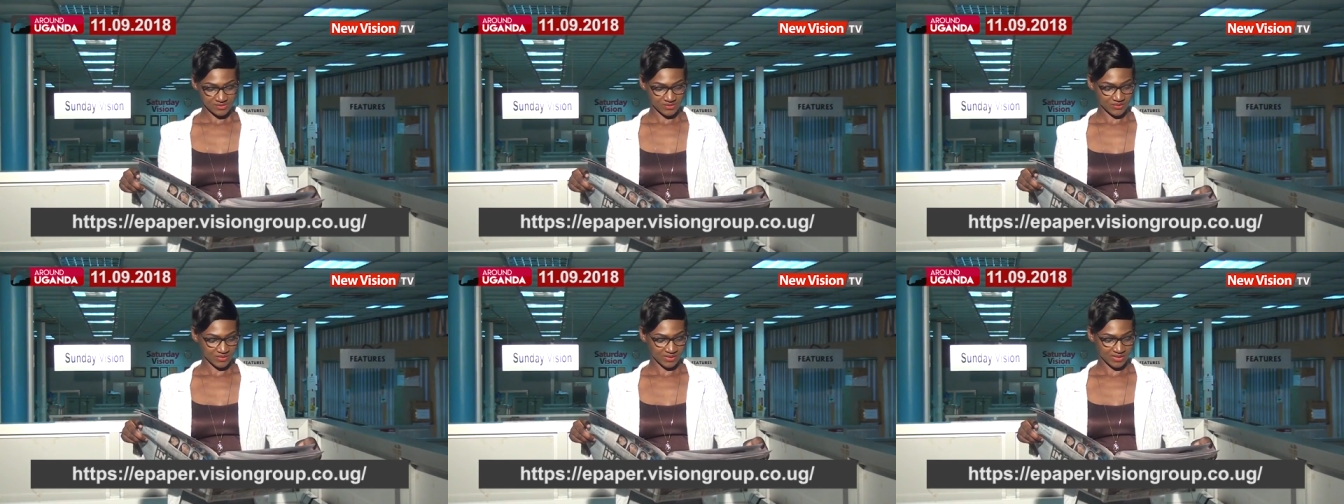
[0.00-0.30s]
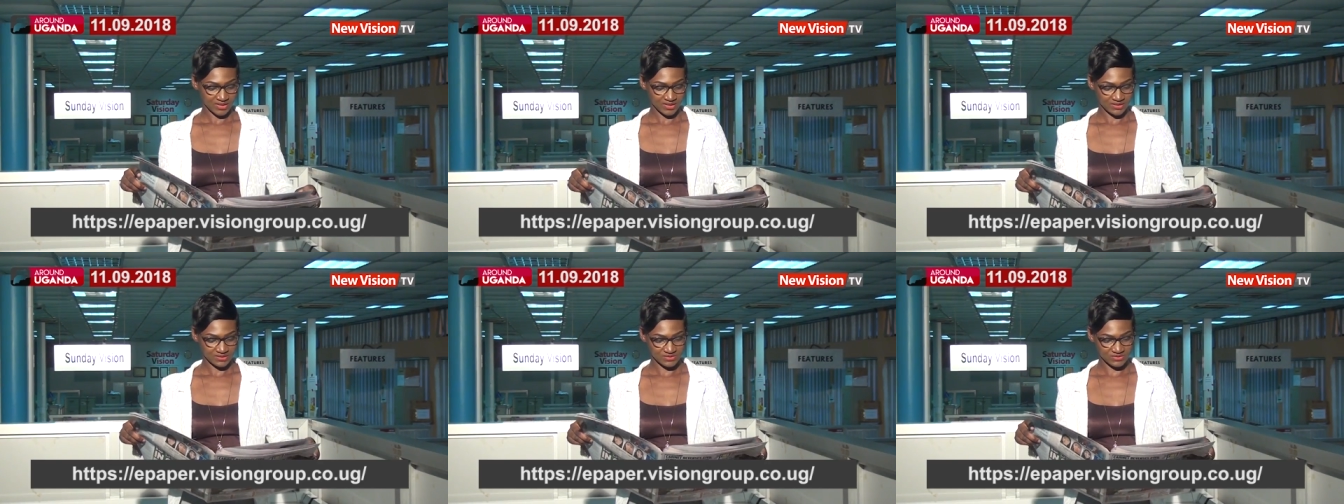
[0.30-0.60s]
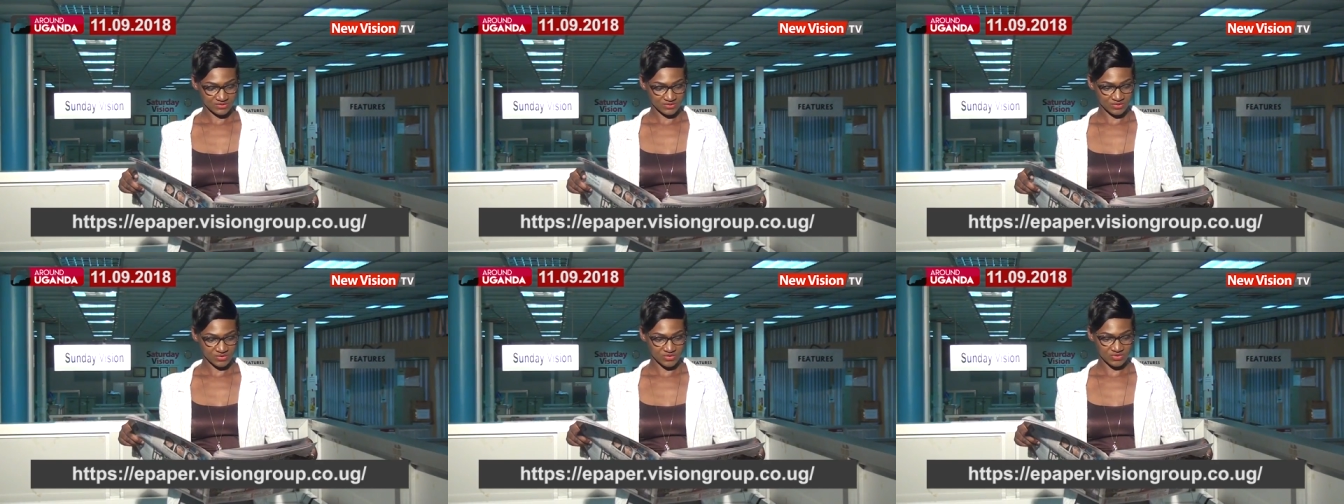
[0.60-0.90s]
Okay, the
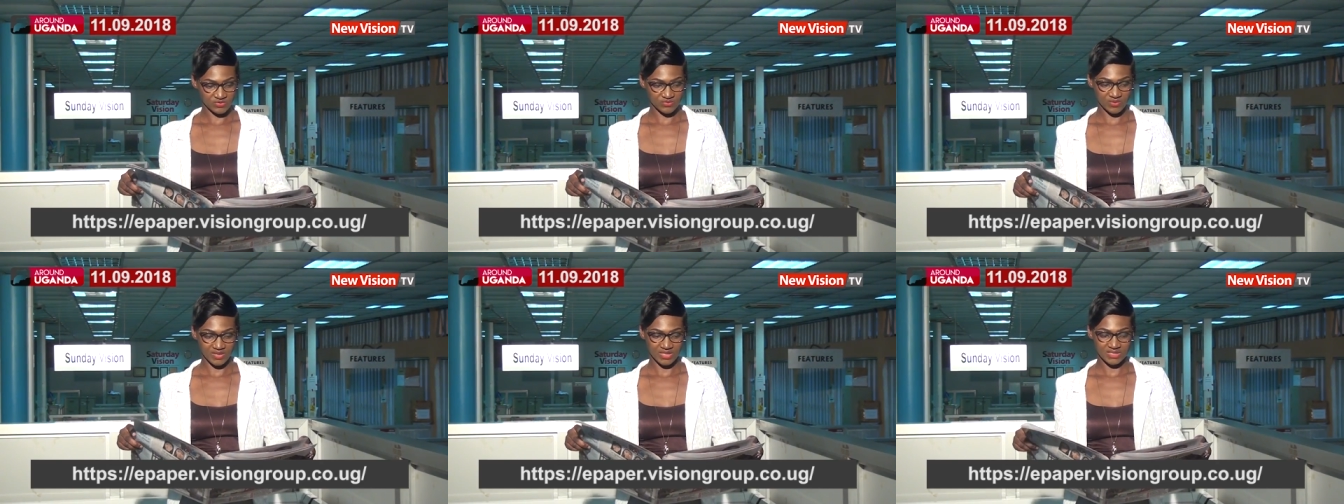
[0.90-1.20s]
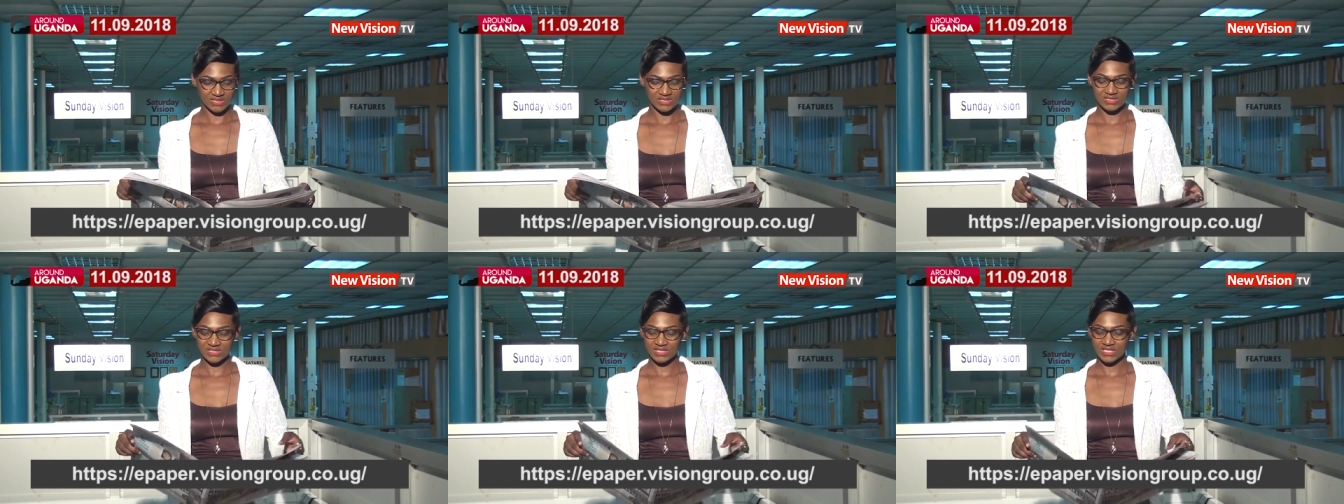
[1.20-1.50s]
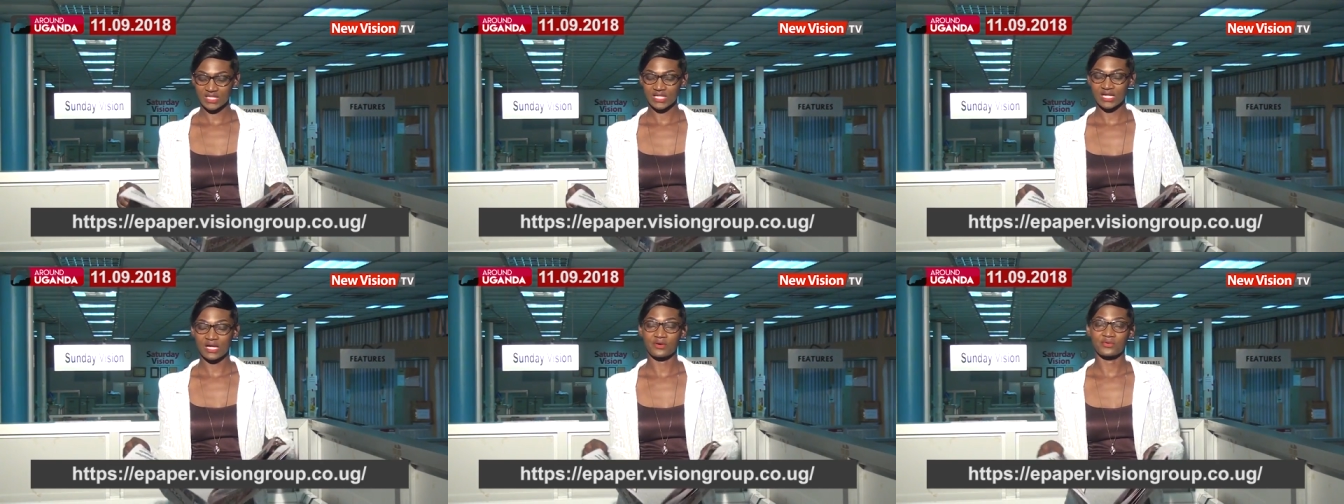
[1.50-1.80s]
story is right
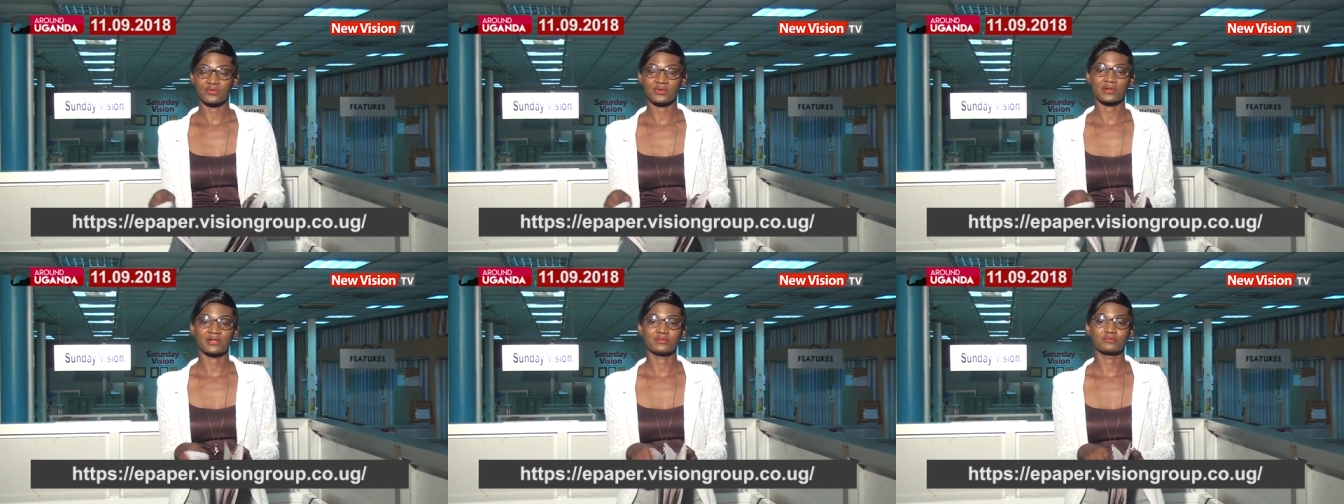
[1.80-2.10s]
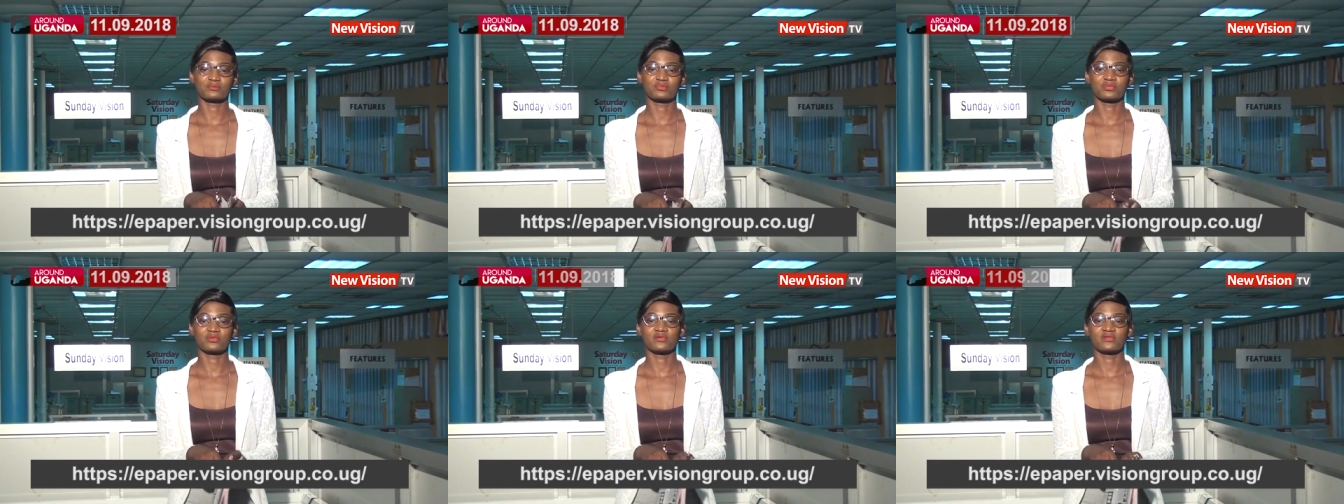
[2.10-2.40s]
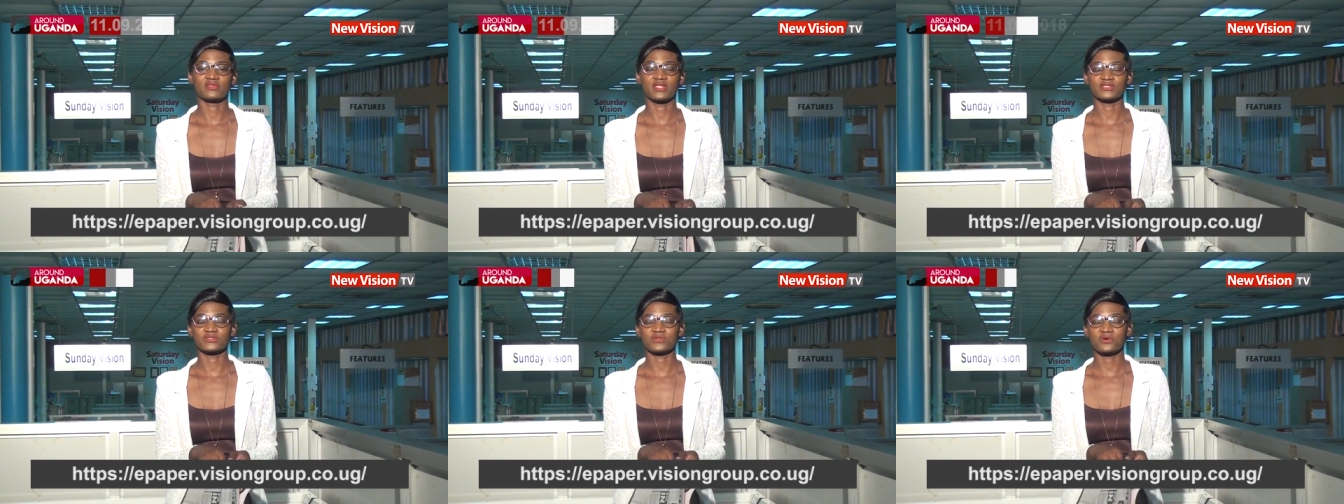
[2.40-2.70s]
here, how you can
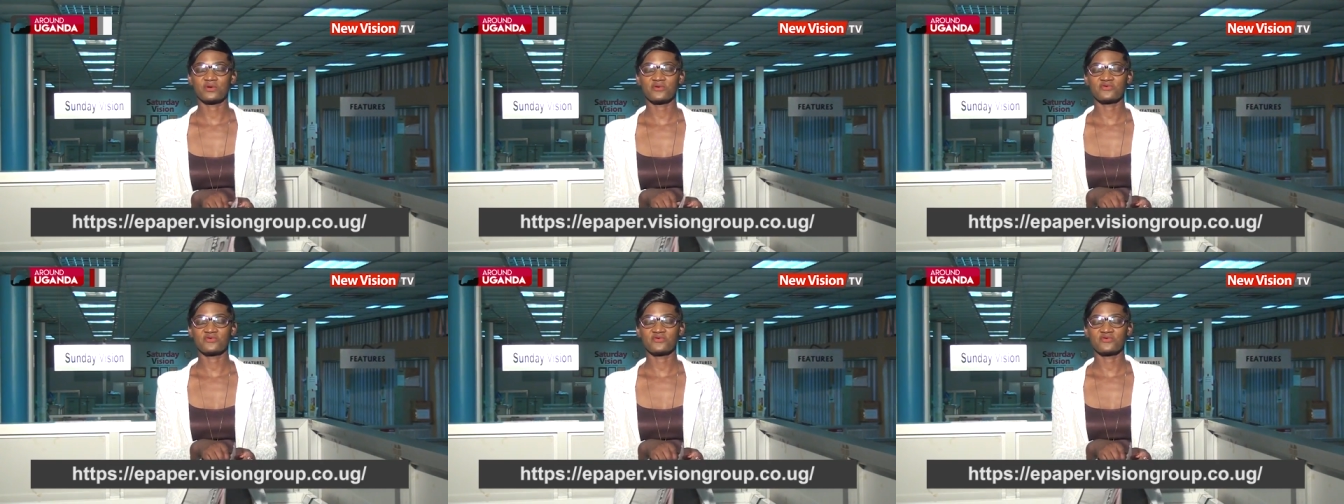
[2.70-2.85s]
pull that